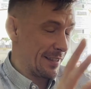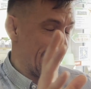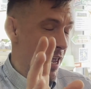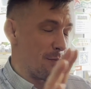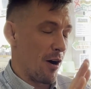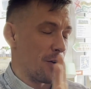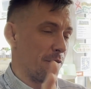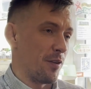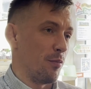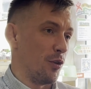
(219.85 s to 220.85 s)
came out
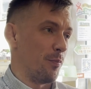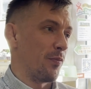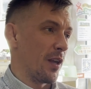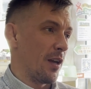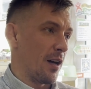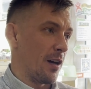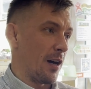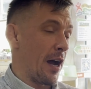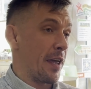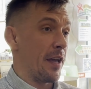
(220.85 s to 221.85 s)
of the blue.
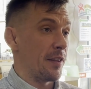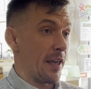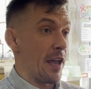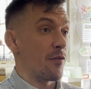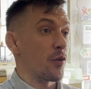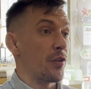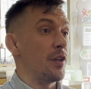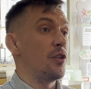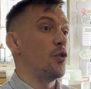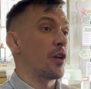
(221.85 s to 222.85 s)
I had
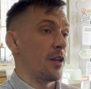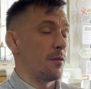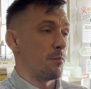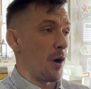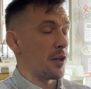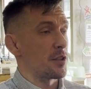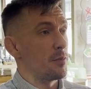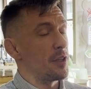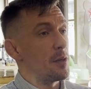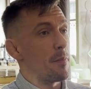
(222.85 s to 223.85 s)
everything you can
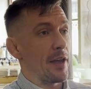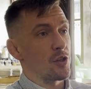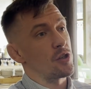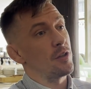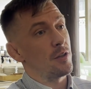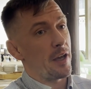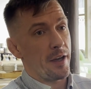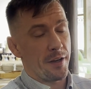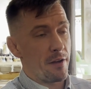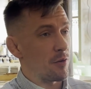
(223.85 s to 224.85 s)
possibly imagine. I
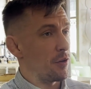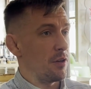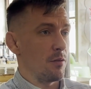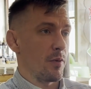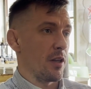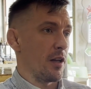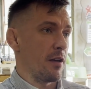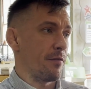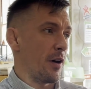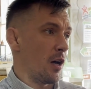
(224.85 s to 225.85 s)
had everything in my
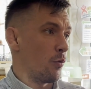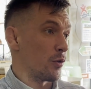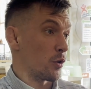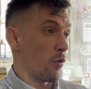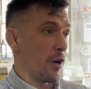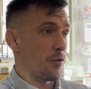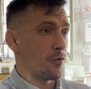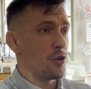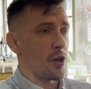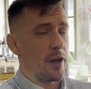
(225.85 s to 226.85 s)
life. I was quite
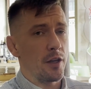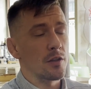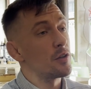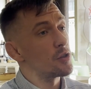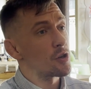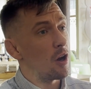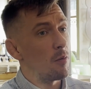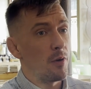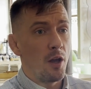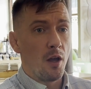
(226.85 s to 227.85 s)
rich, I had a good
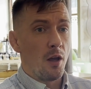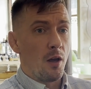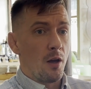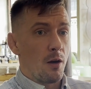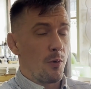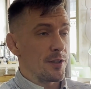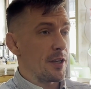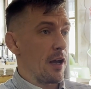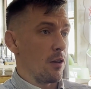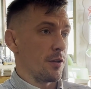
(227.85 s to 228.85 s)
job. One
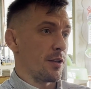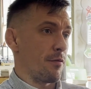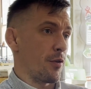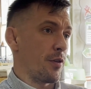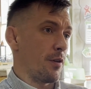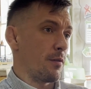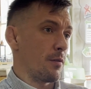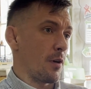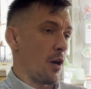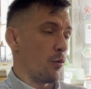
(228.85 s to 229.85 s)
day I lost everything.
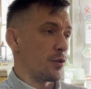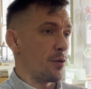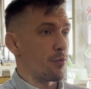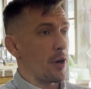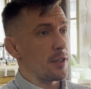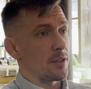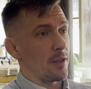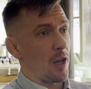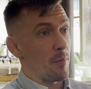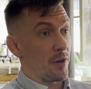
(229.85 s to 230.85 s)
I was depressed.
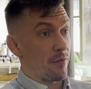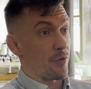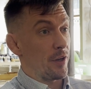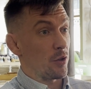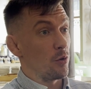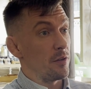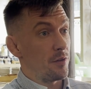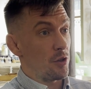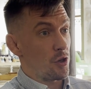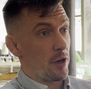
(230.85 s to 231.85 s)
I met a friend who lived
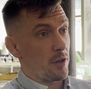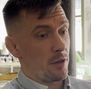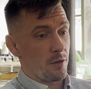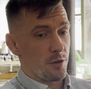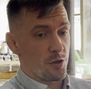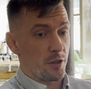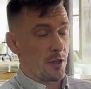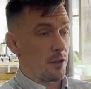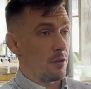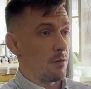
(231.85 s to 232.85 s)
in China. She
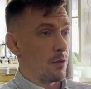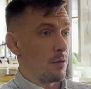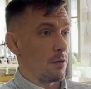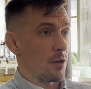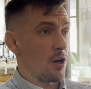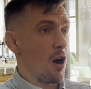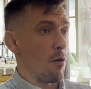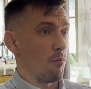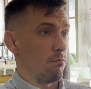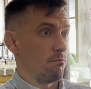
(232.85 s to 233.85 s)
said, come.